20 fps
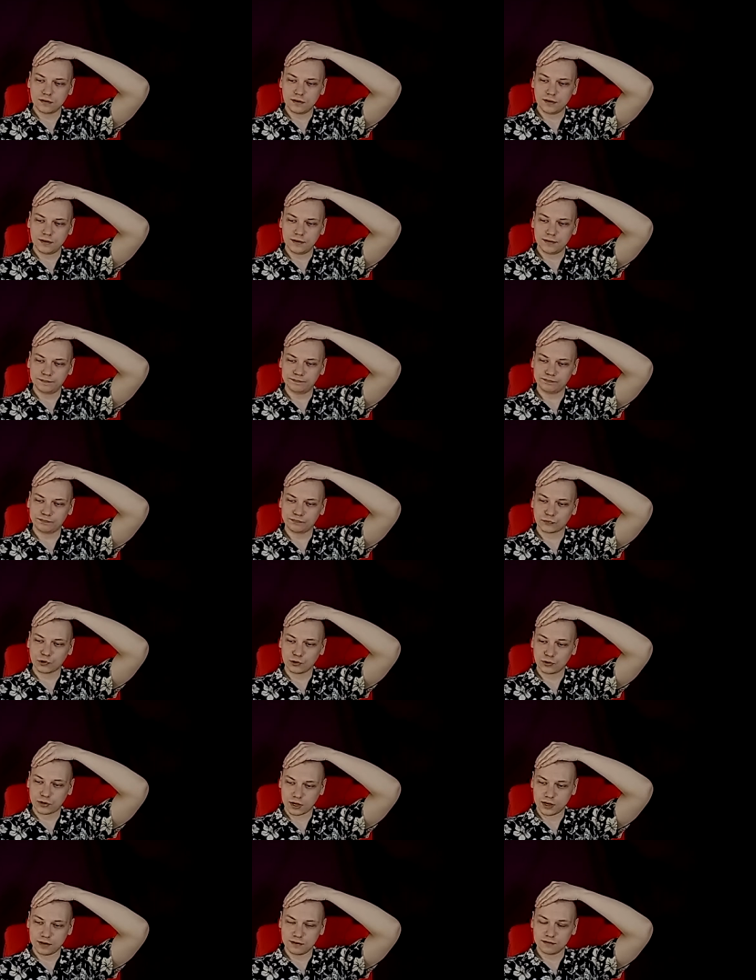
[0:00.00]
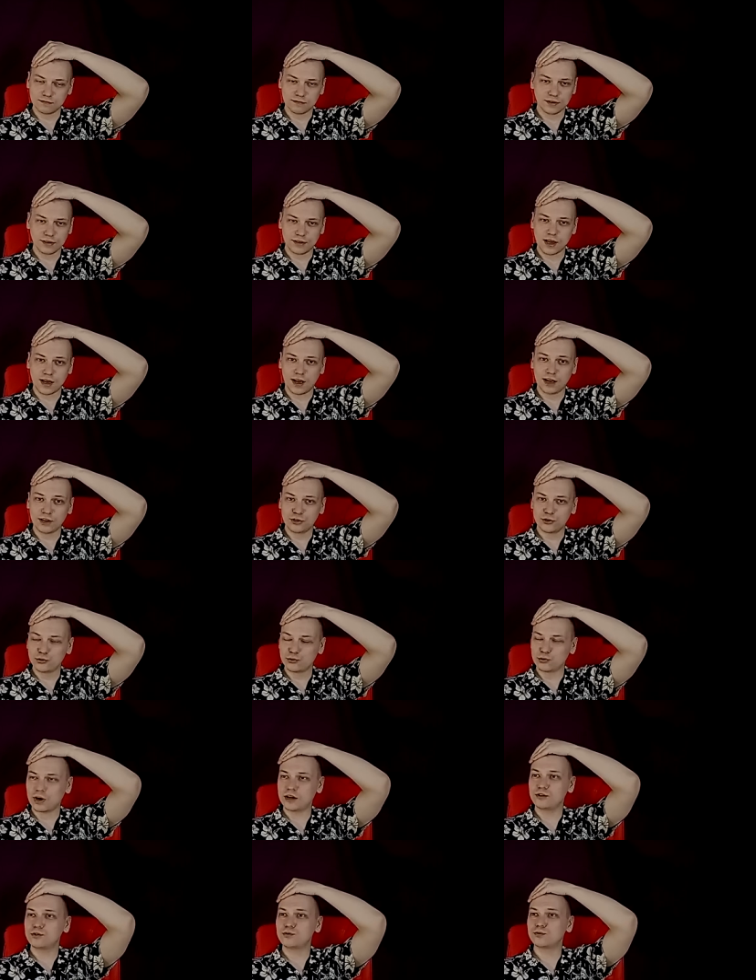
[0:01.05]
uh, okay, yeah, I
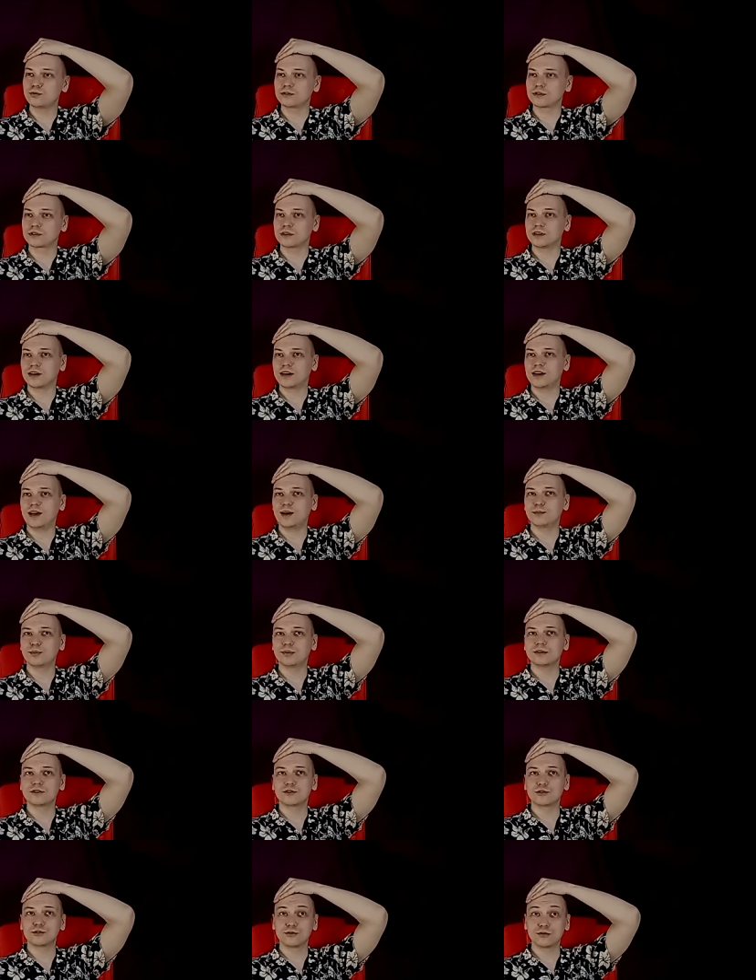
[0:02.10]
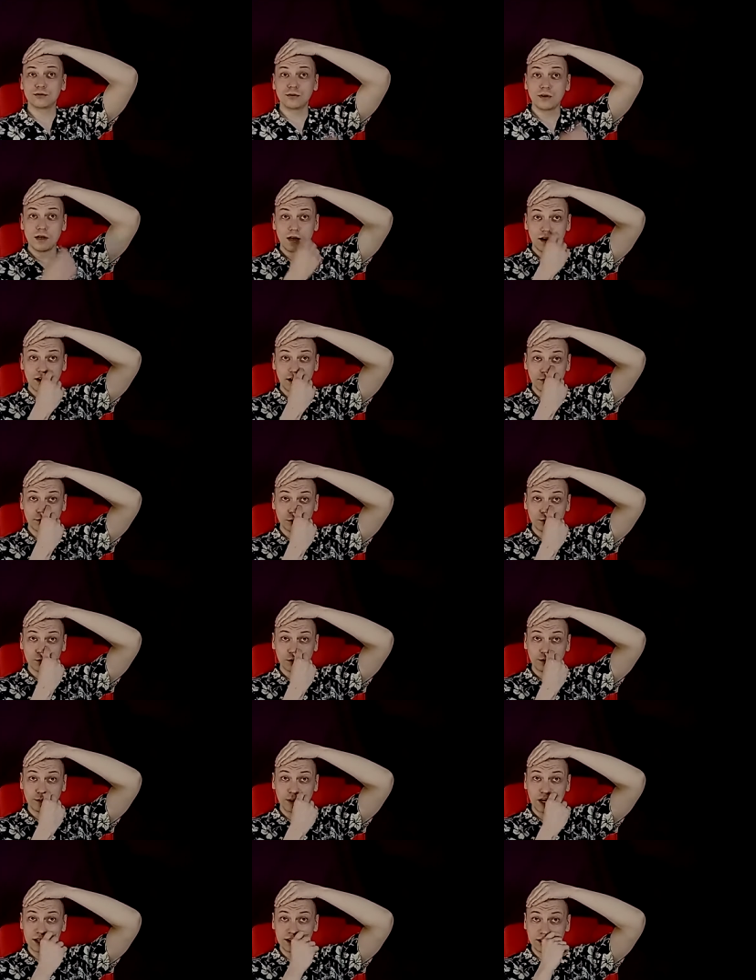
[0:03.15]
knew I knew it's gonna happen. So even
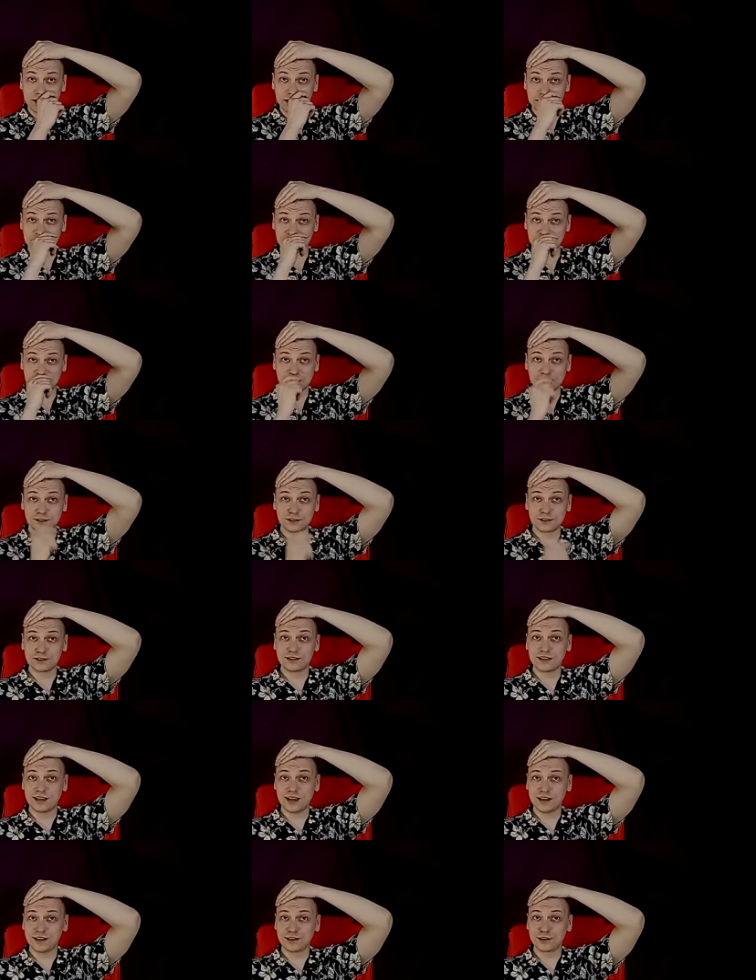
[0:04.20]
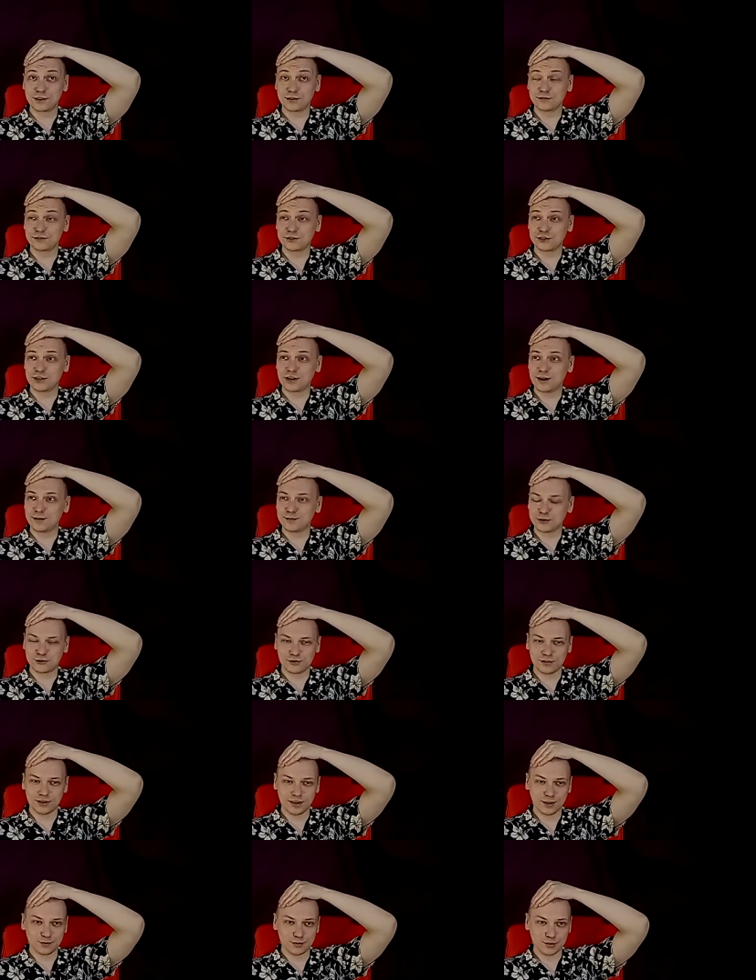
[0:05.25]
with my decent understanding of
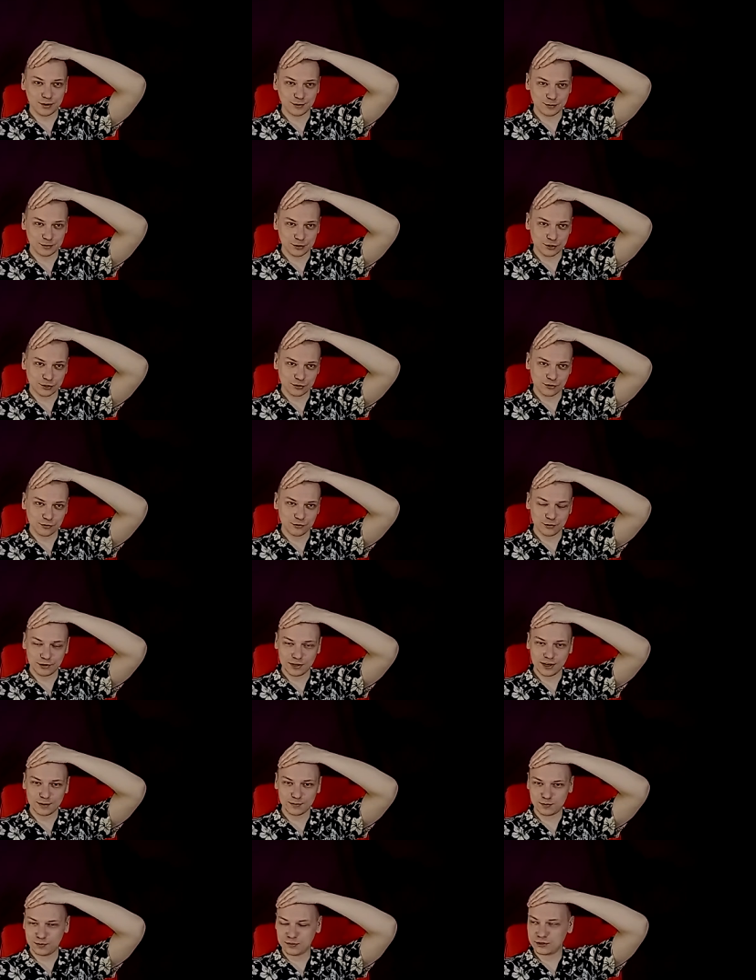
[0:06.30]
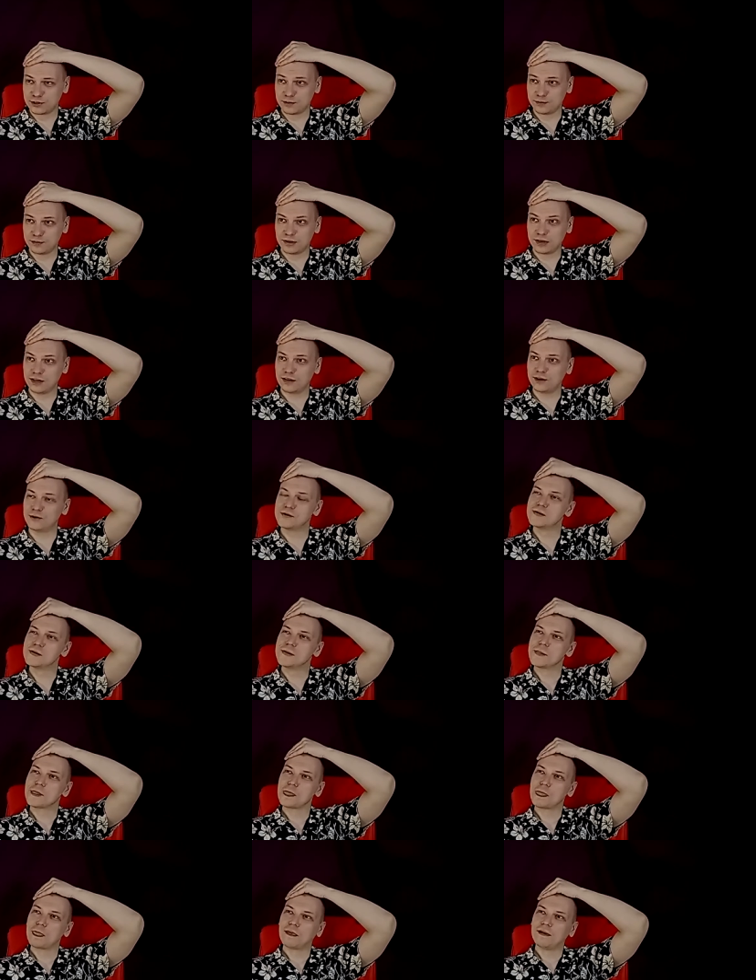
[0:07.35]
geometry, I'll probably screw it up somehow.
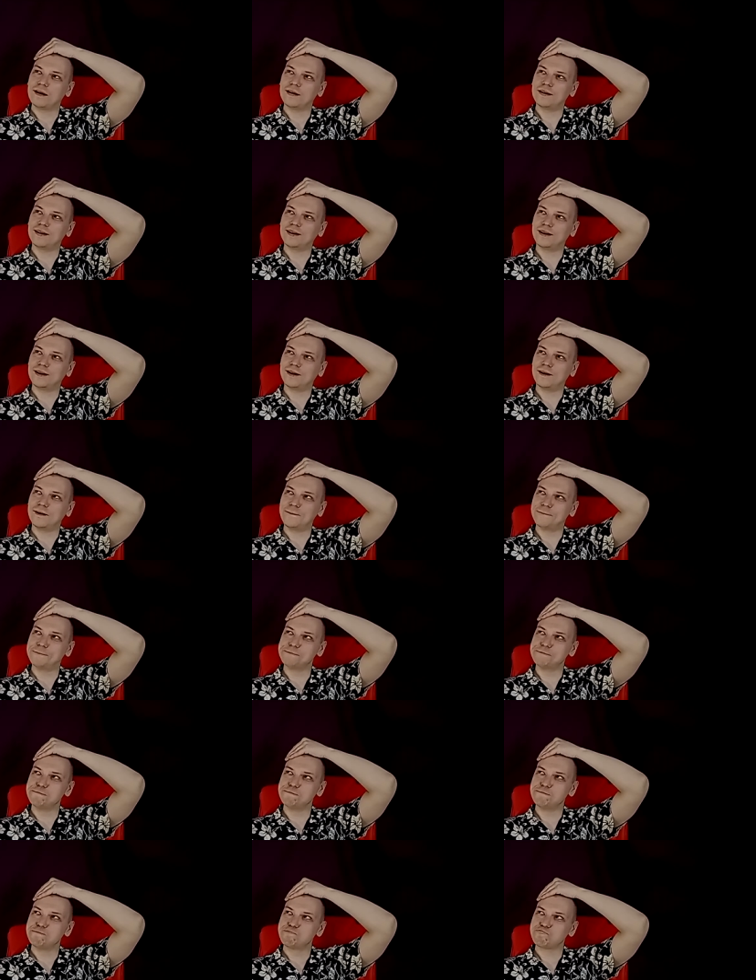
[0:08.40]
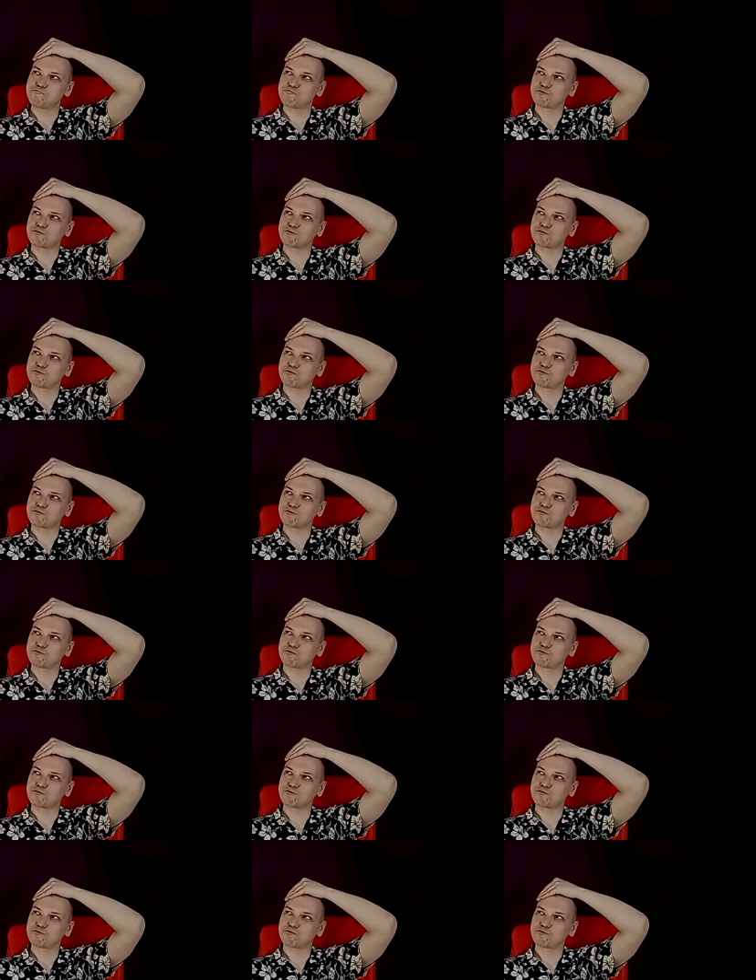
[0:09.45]
Um,